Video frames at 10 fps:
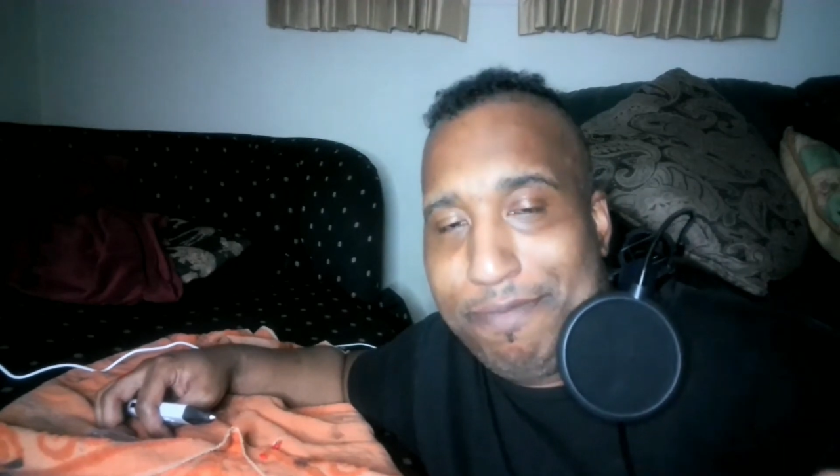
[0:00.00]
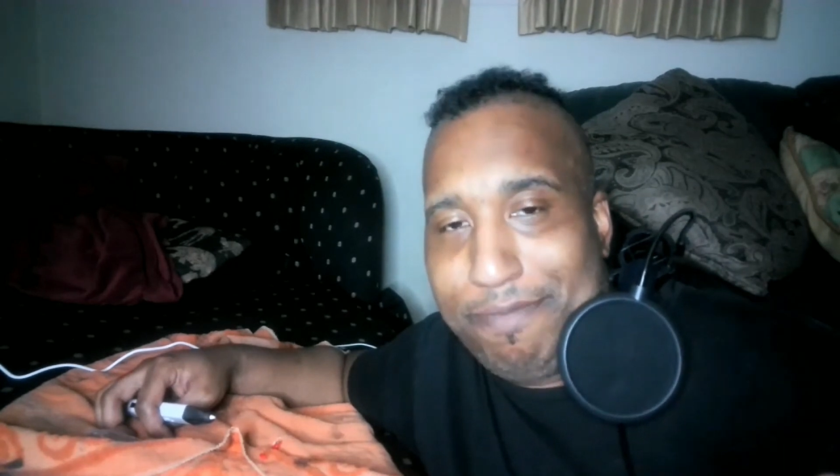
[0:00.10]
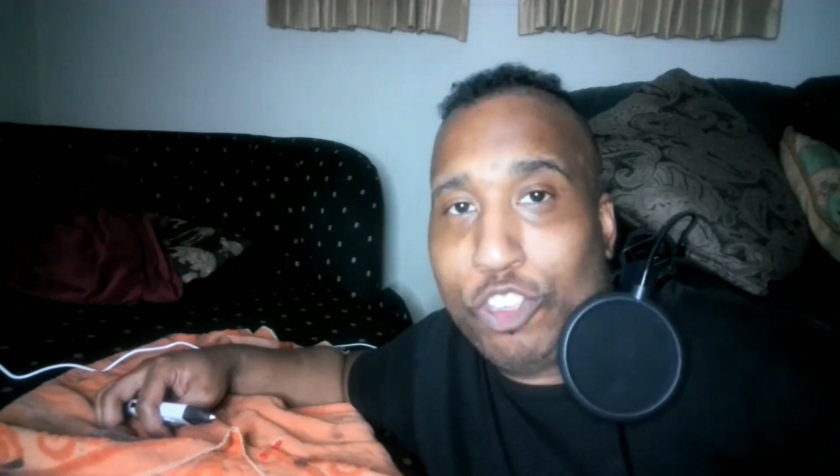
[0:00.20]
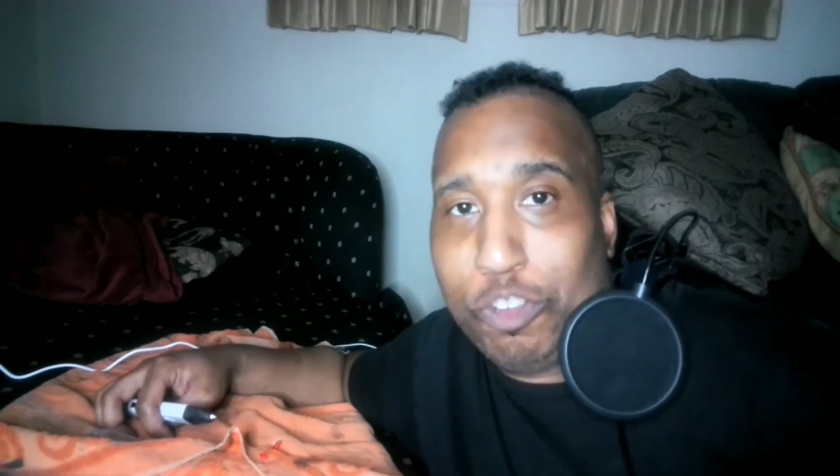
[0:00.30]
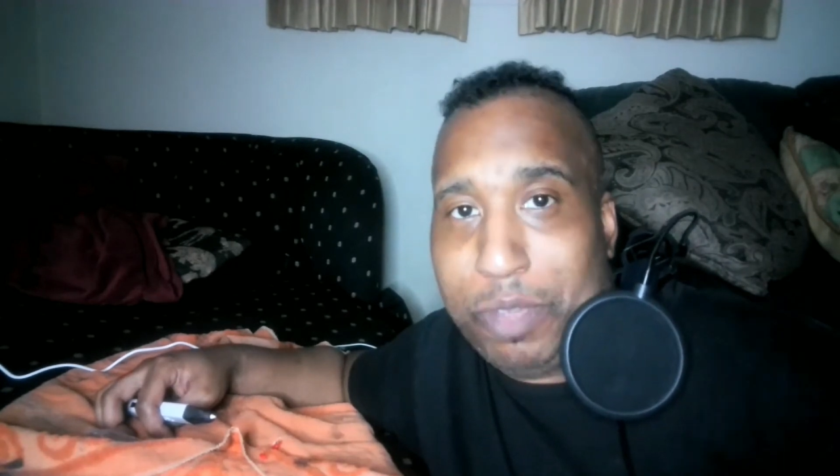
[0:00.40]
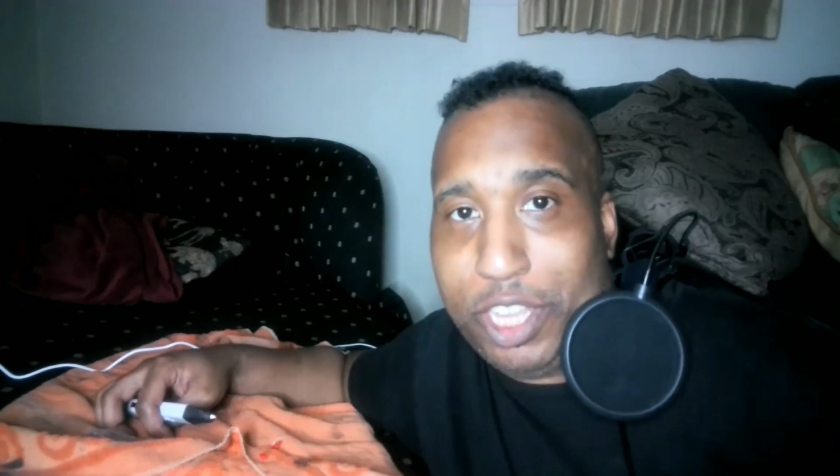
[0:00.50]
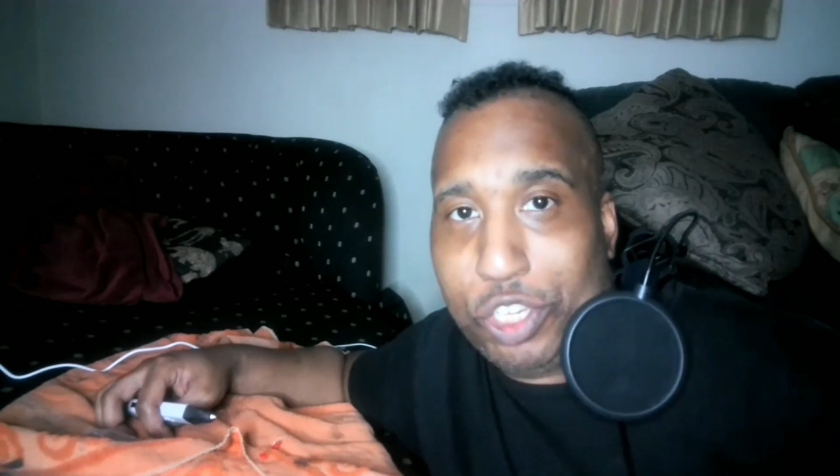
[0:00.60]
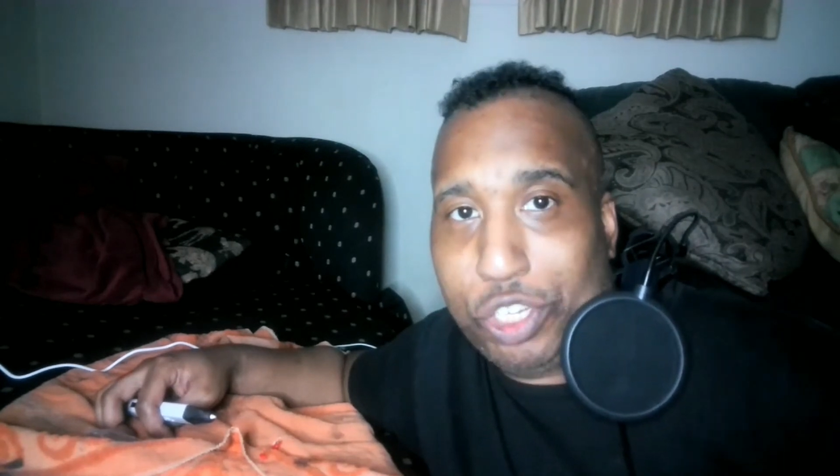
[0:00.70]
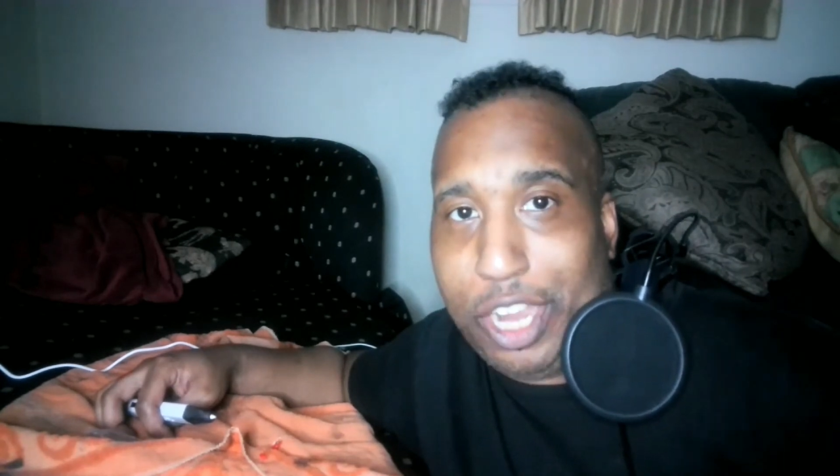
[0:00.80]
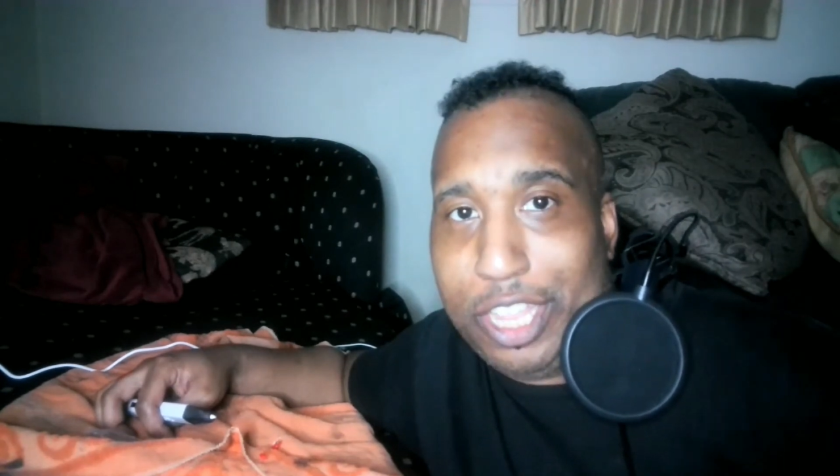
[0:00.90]
Thank you so
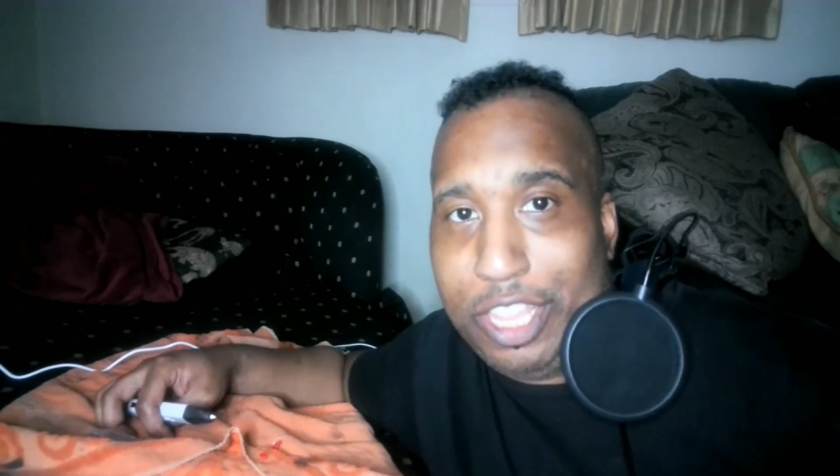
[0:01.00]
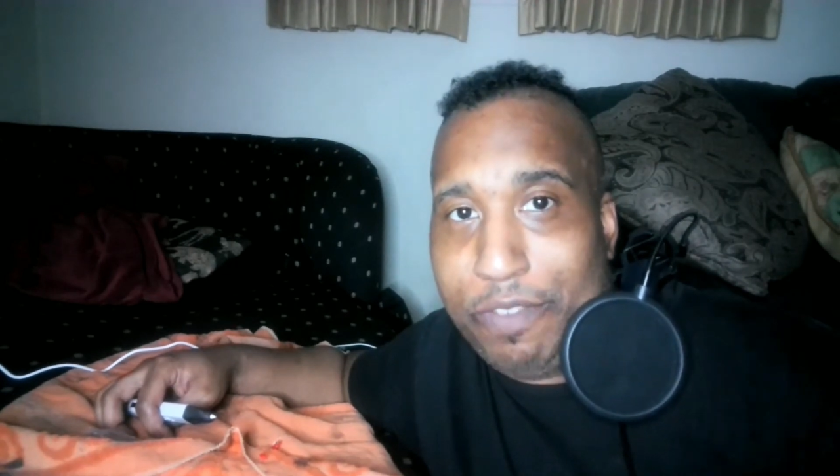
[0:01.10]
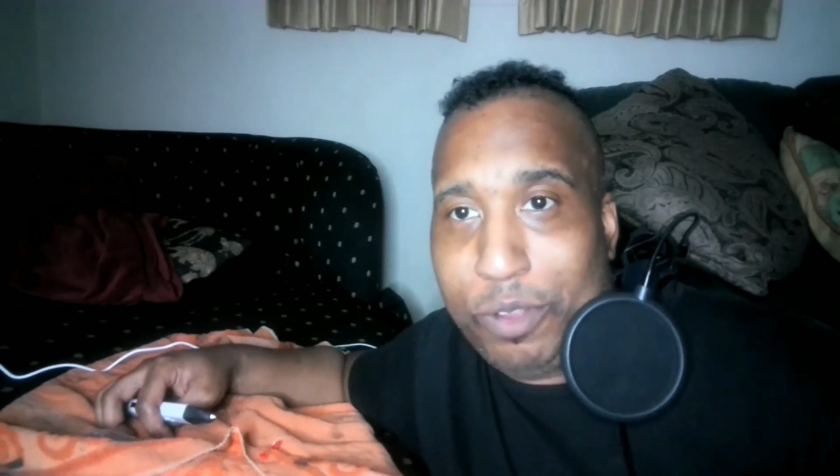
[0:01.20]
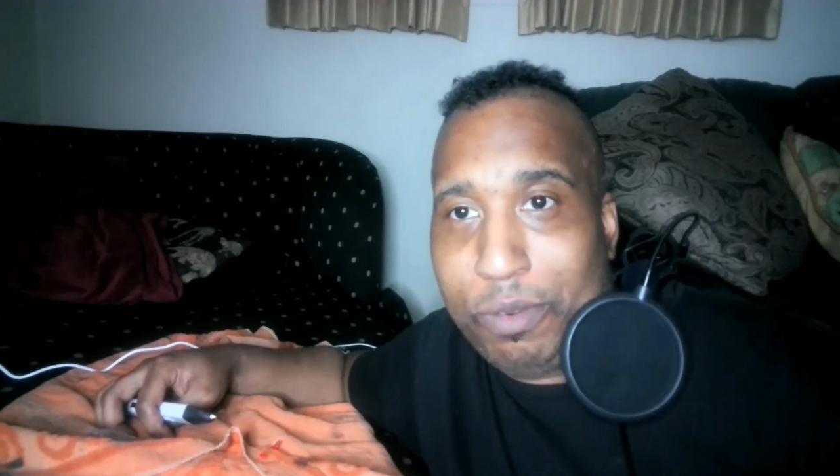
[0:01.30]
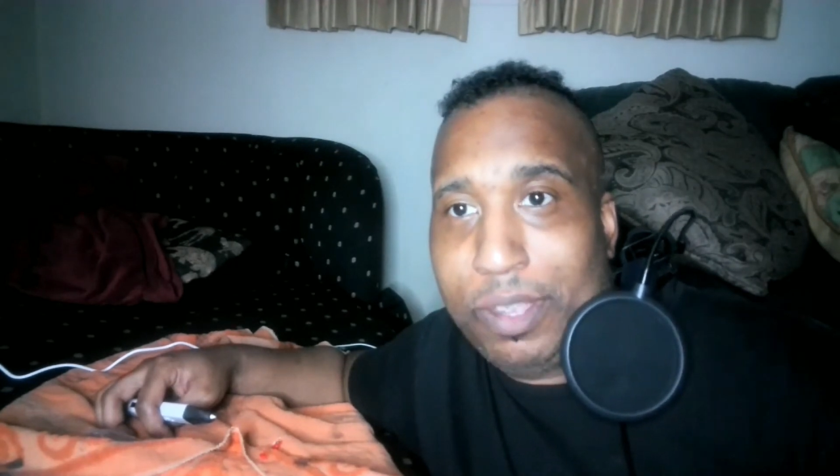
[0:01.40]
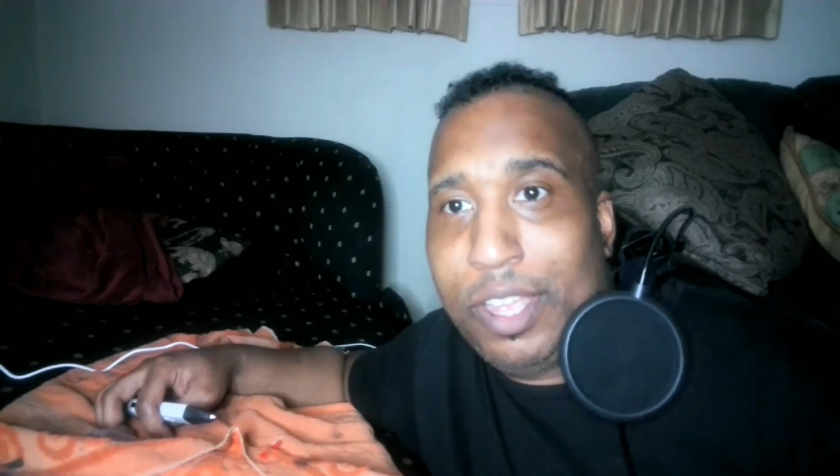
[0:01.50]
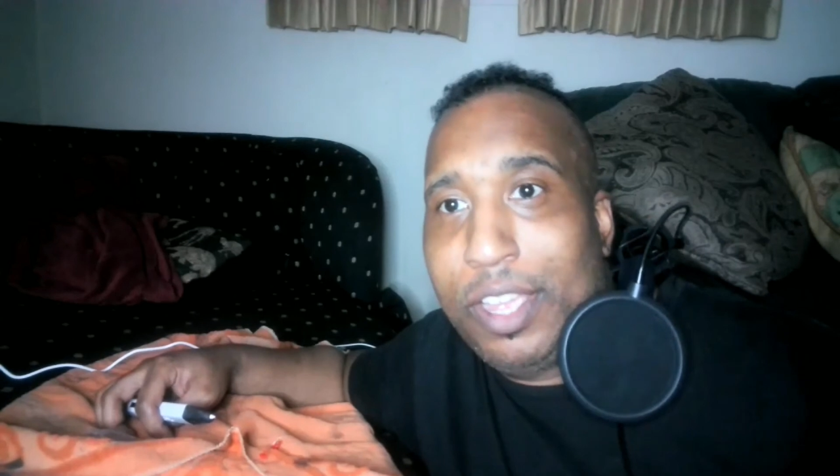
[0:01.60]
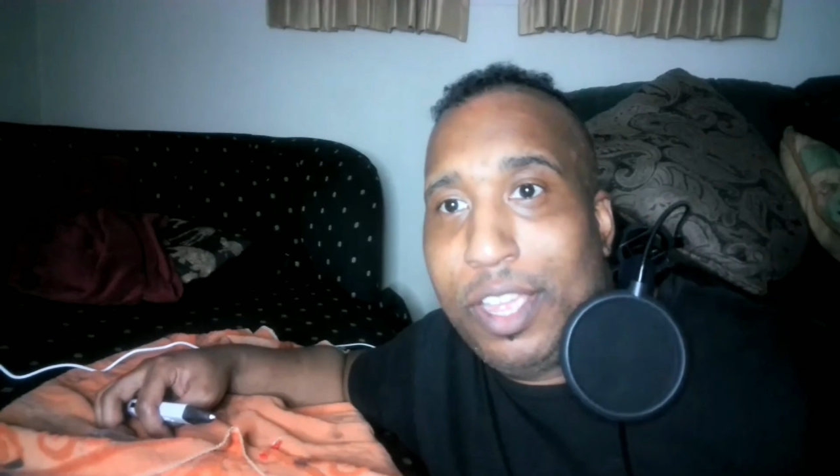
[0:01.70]
much. I love you.